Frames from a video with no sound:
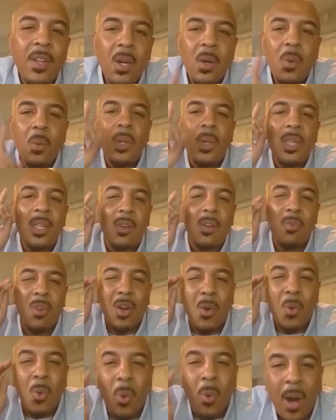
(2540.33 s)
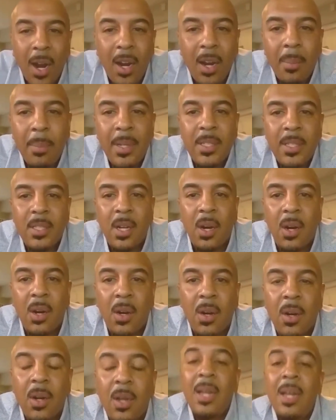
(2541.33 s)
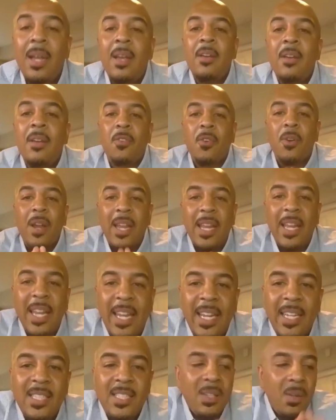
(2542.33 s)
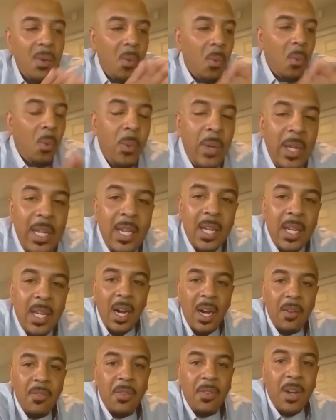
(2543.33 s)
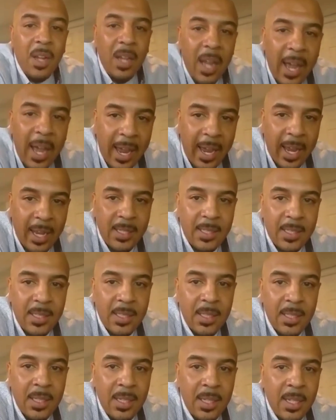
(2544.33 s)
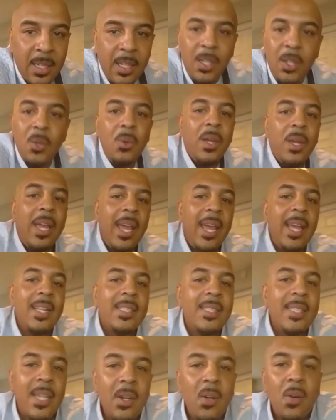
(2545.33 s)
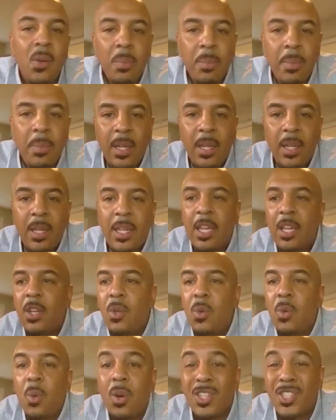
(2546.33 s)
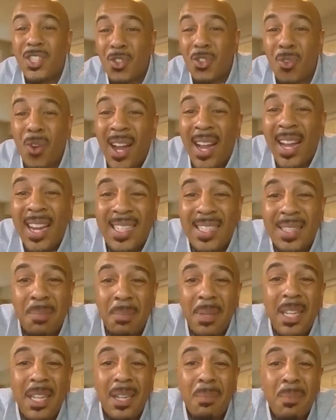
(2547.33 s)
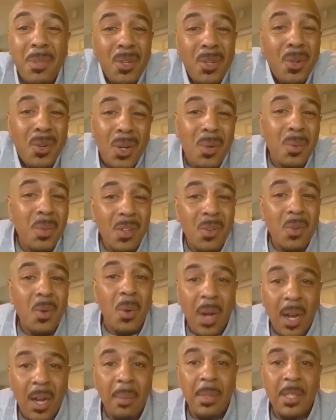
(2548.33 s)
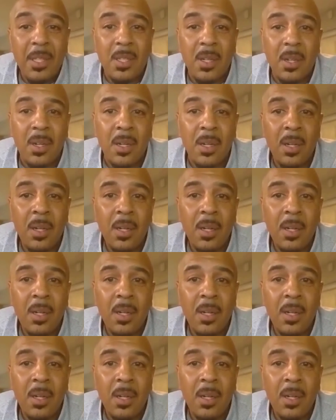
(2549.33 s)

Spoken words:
know what the requirements are for each week of class, you can't tell me that you are trying to meet them. You don't know what the requirements are.